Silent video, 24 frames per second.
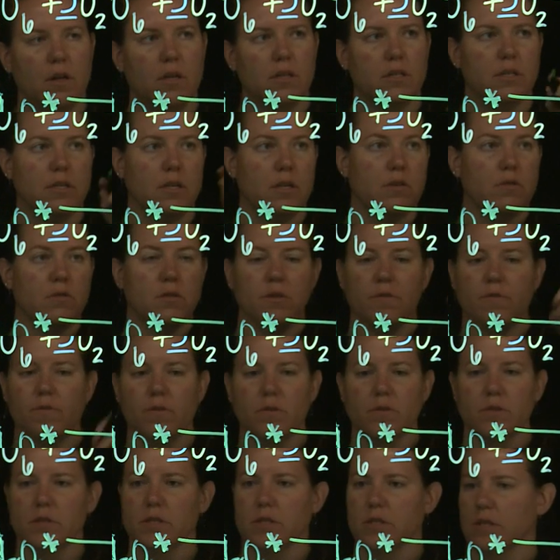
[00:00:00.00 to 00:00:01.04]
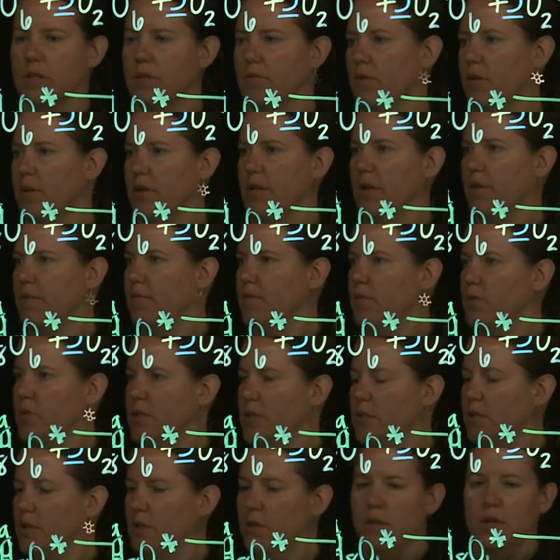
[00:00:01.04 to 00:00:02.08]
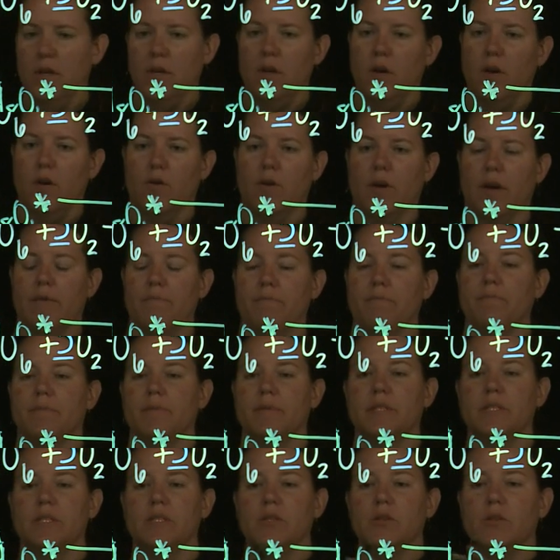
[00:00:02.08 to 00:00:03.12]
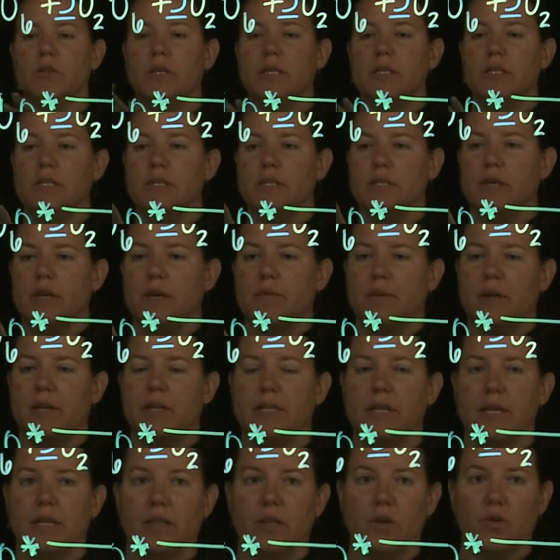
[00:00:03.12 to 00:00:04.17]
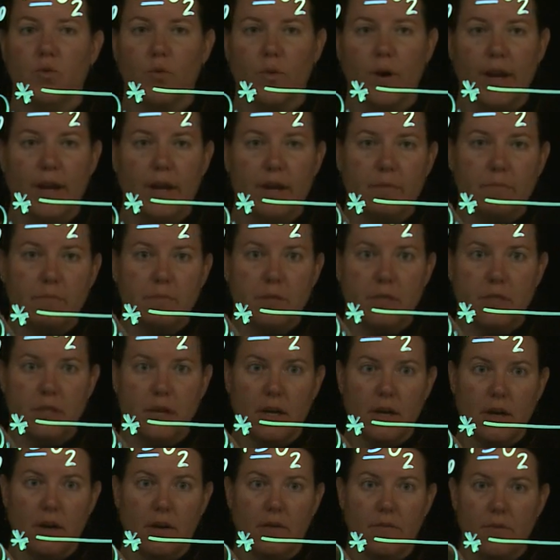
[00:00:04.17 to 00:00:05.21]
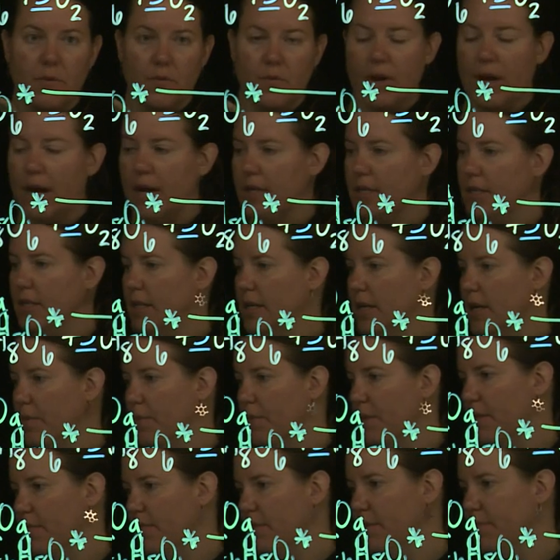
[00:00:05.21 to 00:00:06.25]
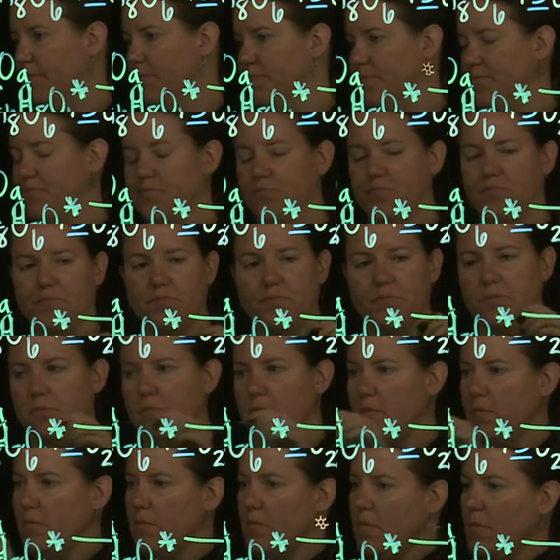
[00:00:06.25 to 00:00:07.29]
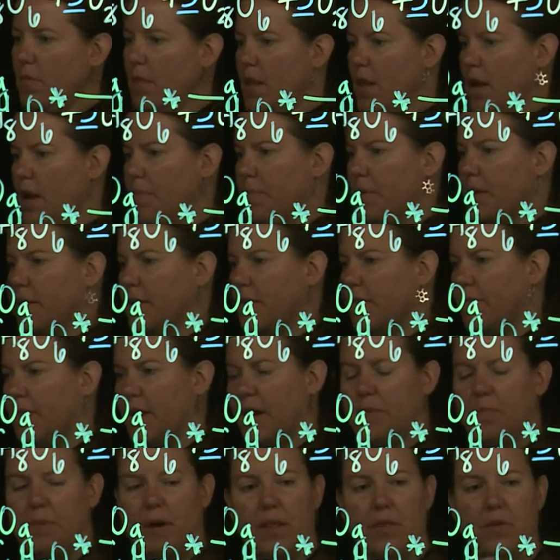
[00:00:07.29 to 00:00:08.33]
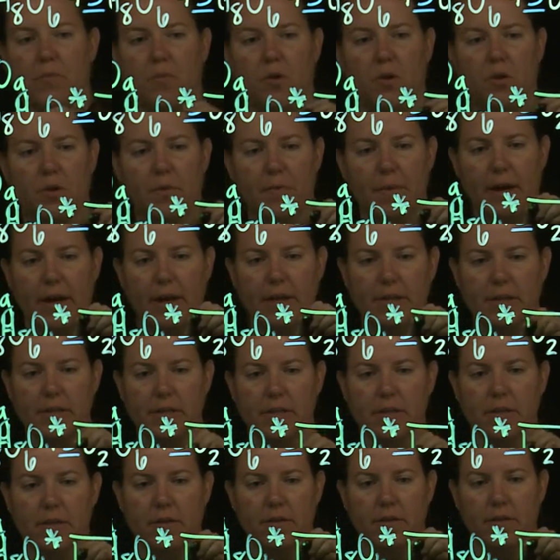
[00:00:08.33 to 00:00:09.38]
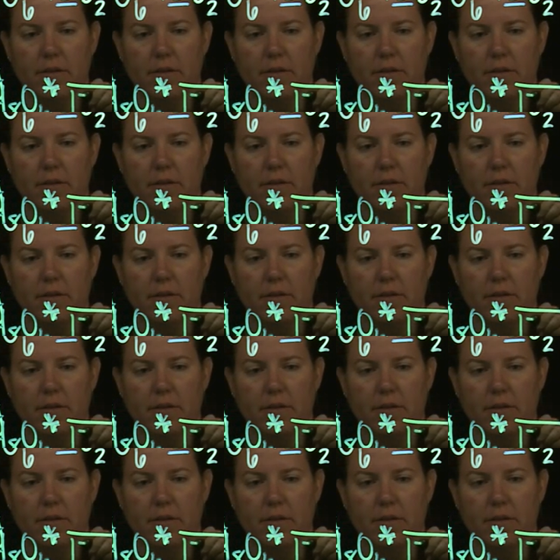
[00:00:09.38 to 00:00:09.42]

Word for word: CO2 first since I wrote it down first. Okay, to do this, I'm going to take the grams of the reactant that I'm given. I'm going to divide by the molar mass.